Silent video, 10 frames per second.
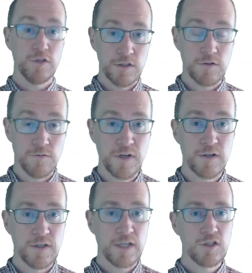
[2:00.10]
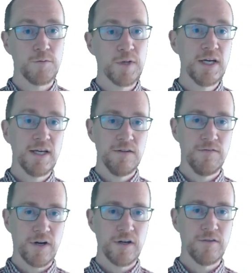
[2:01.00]
configure that chip in
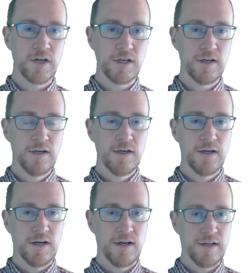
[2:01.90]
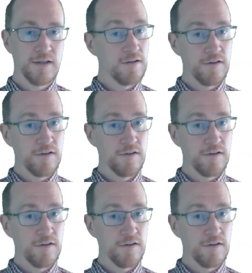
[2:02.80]
in